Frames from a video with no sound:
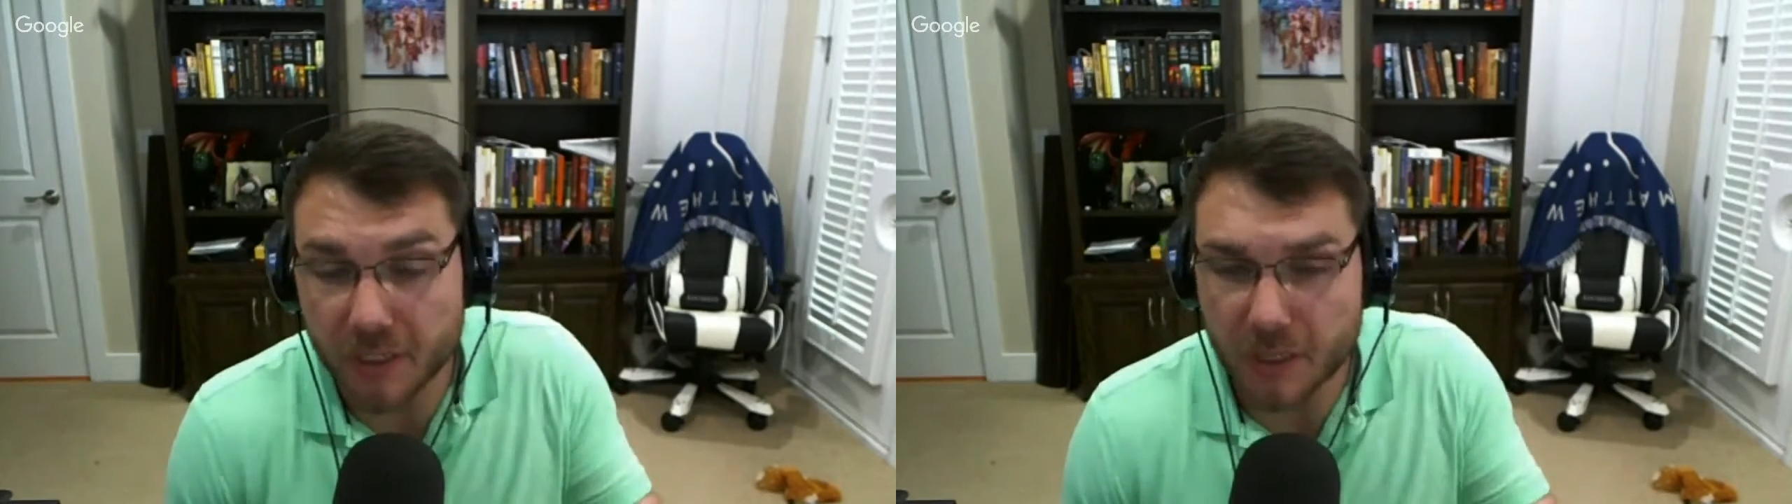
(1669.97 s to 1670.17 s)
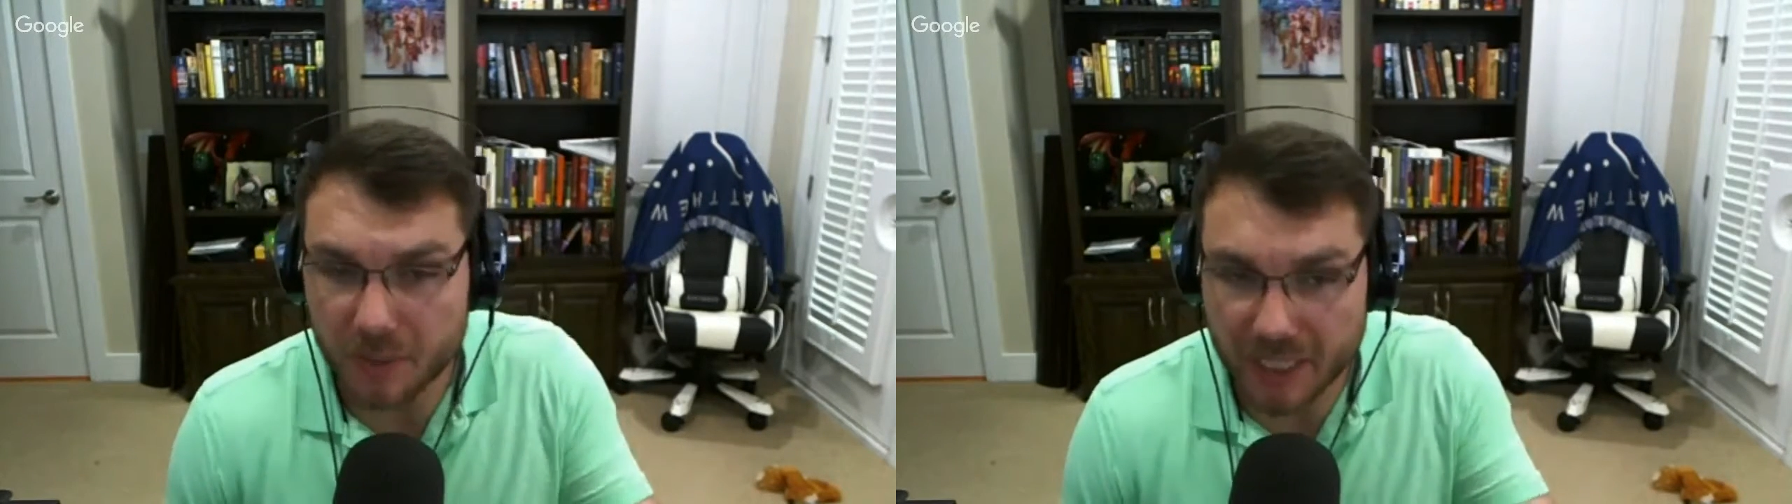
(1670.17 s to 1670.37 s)

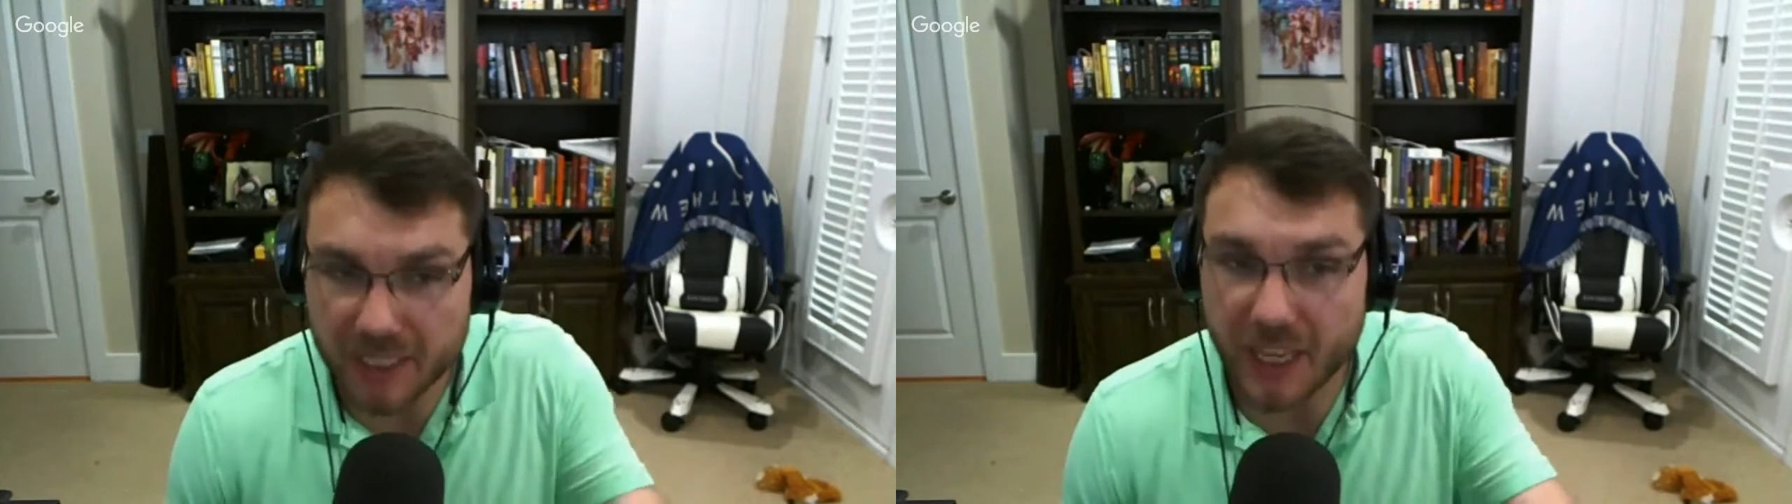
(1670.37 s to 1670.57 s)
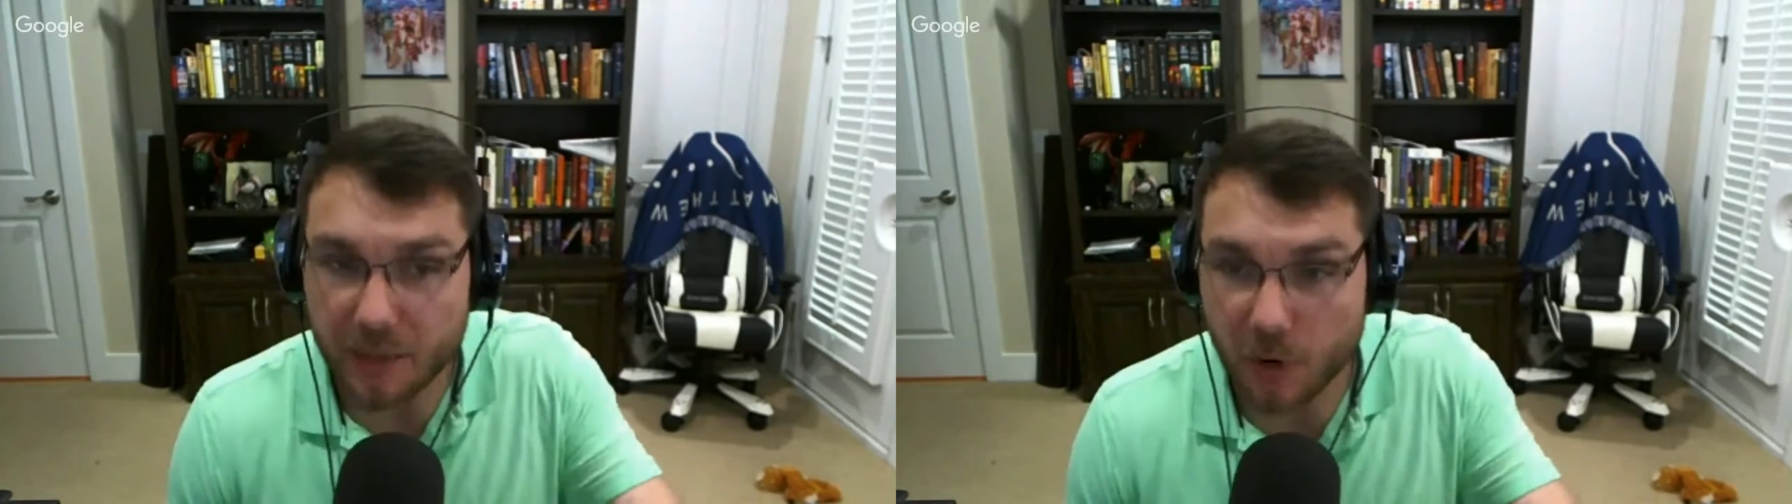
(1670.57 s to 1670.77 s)
But
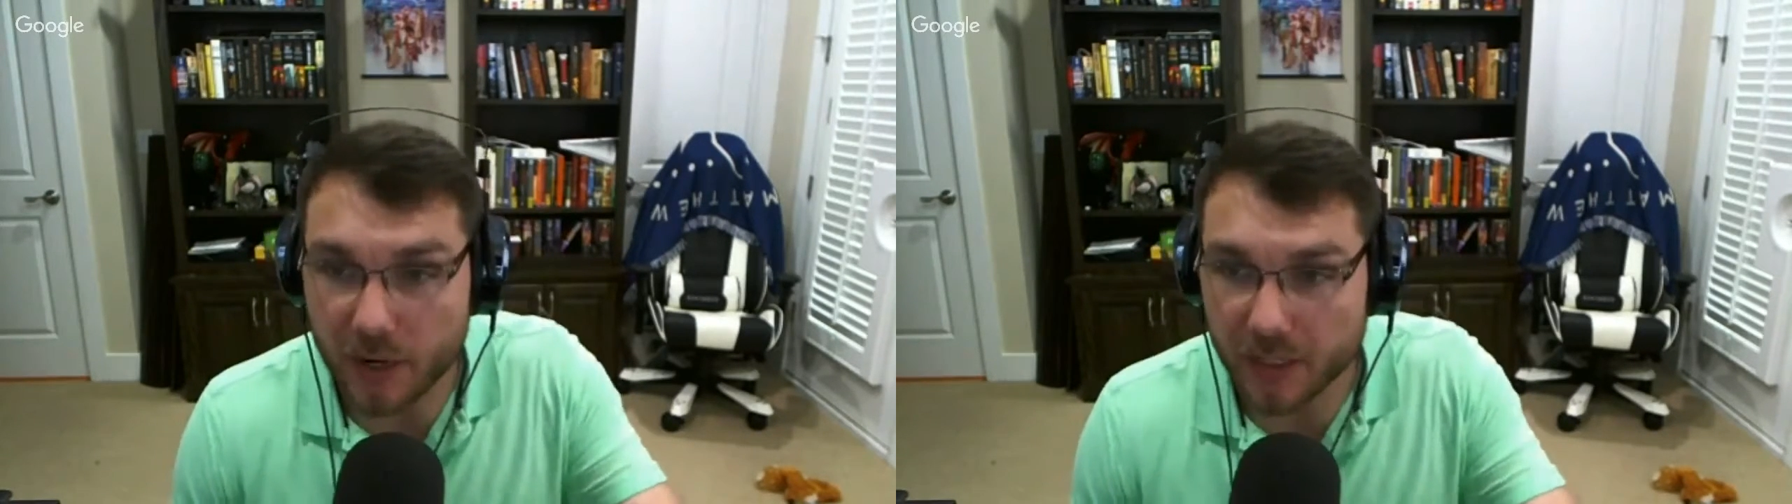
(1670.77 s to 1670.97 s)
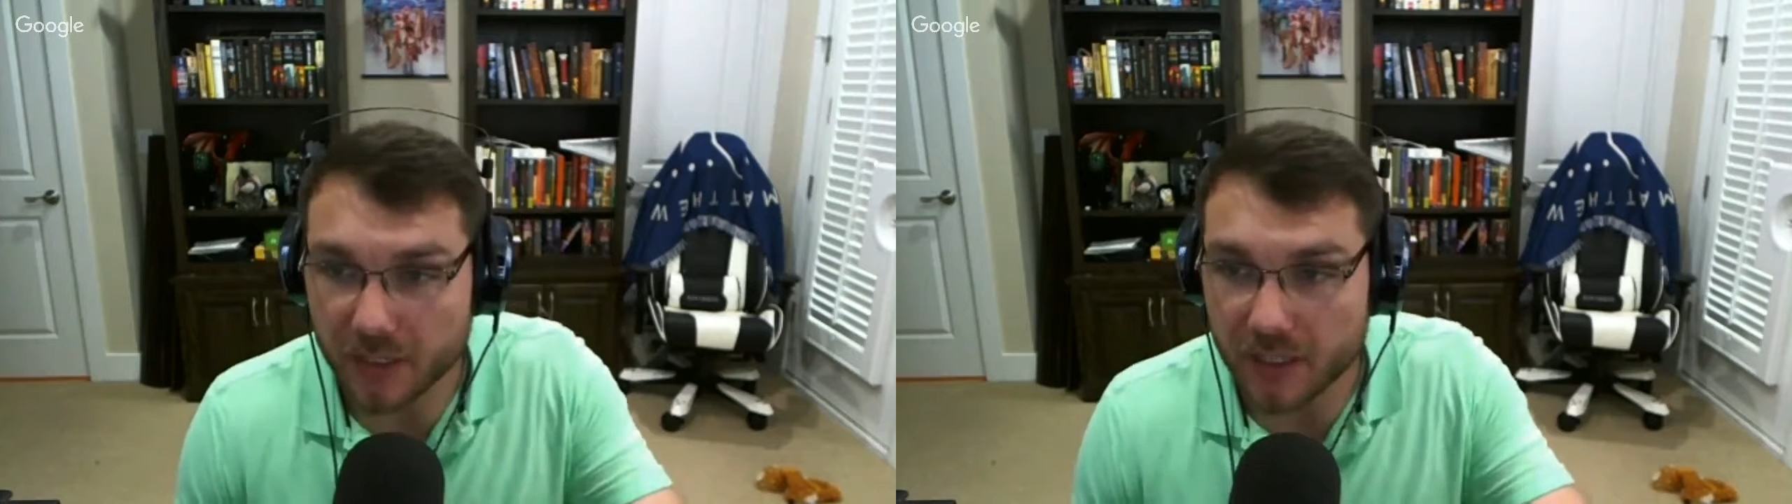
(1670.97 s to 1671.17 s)
in-game
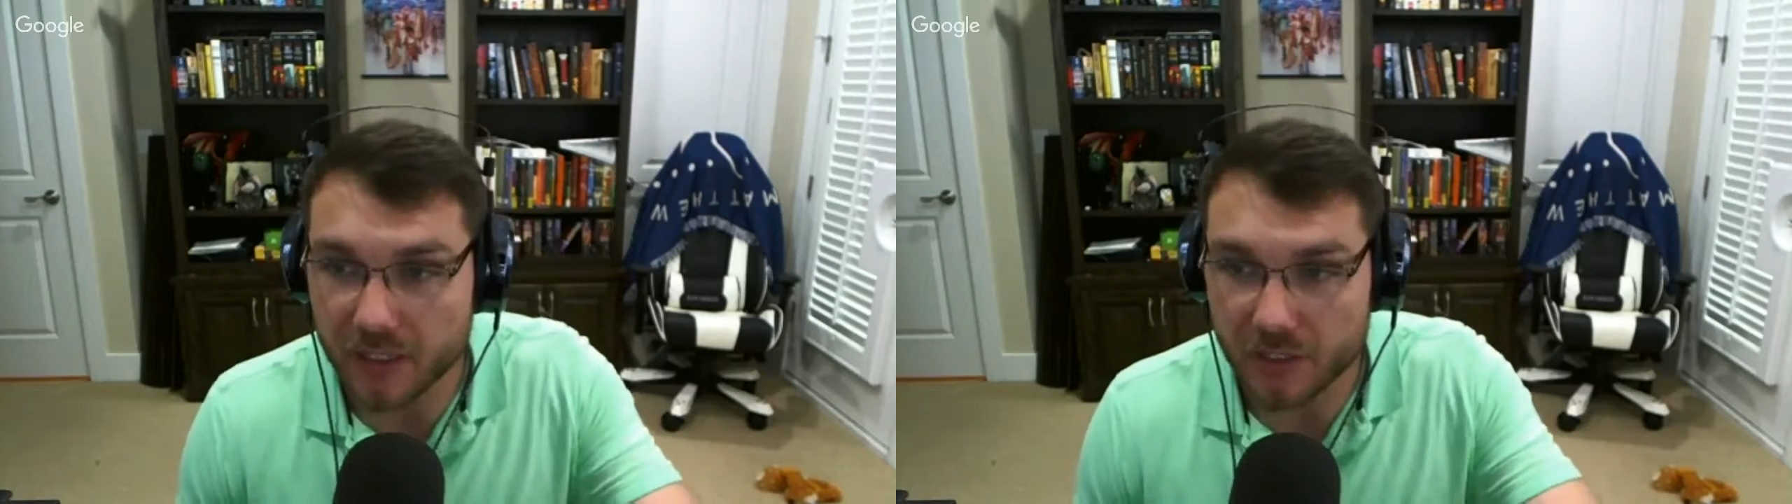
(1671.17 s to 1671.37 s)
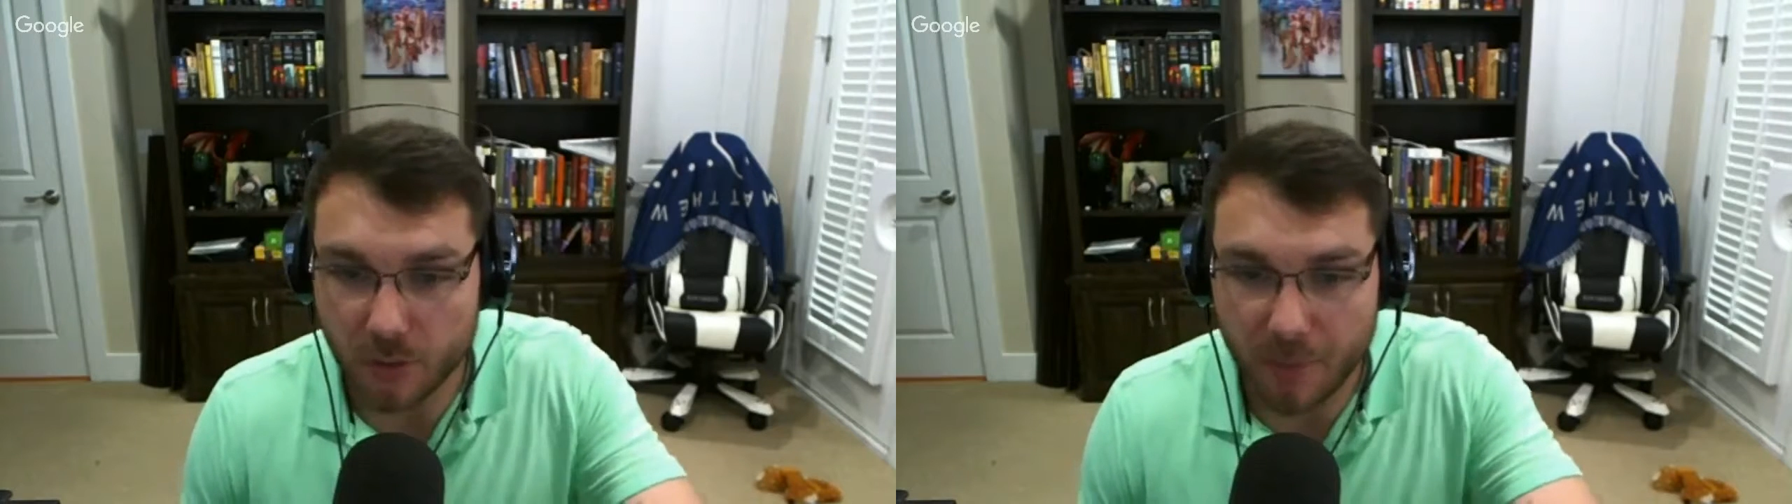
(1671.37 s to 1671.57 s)
rating,
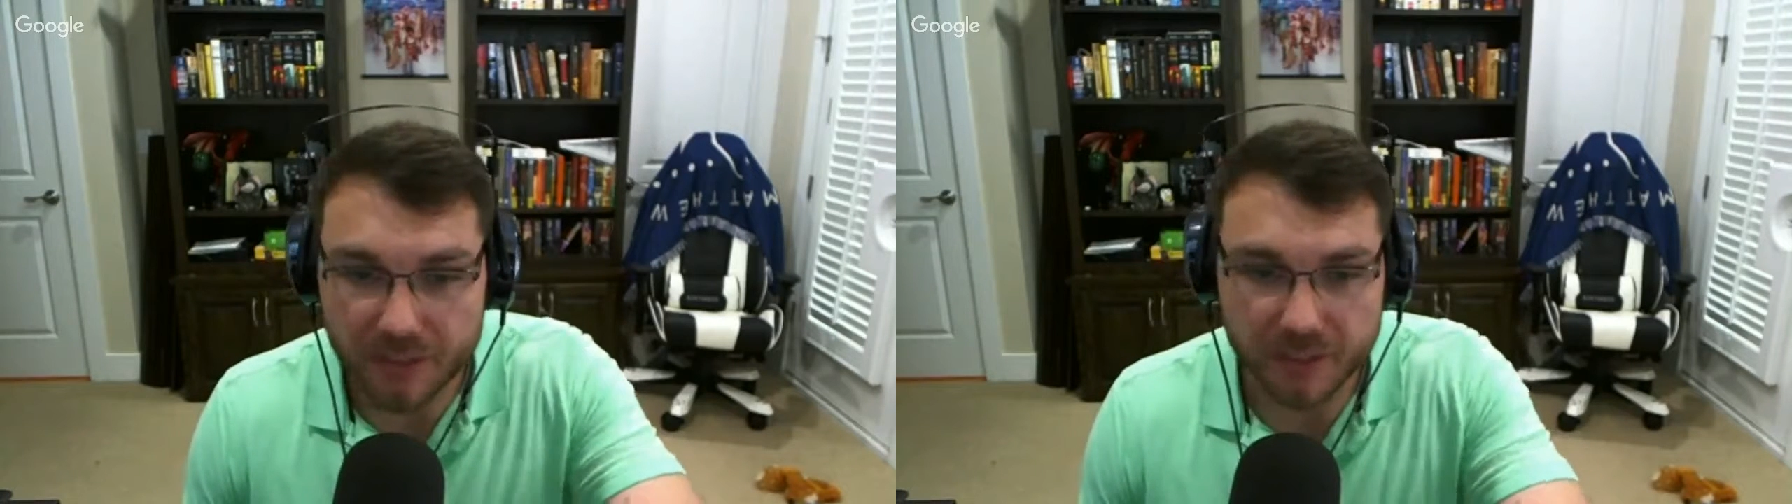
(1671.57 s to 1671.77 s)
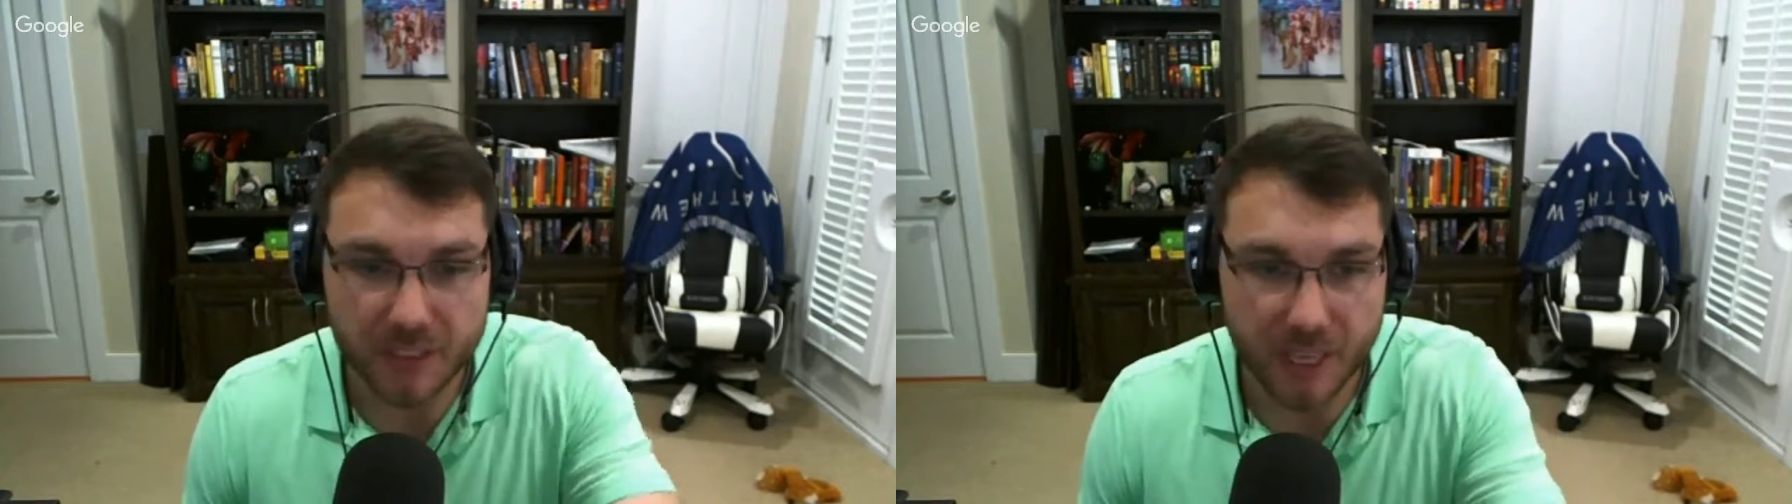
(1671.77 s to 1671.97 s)
you
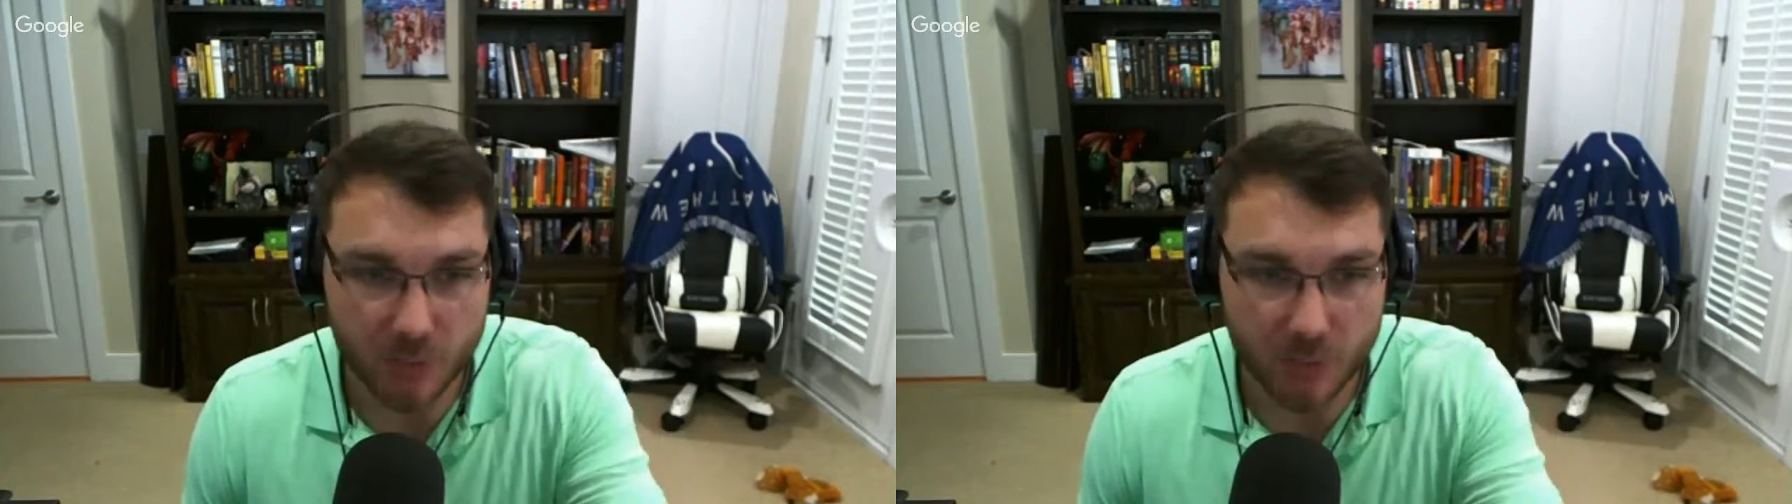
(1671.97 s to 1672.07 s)
basically had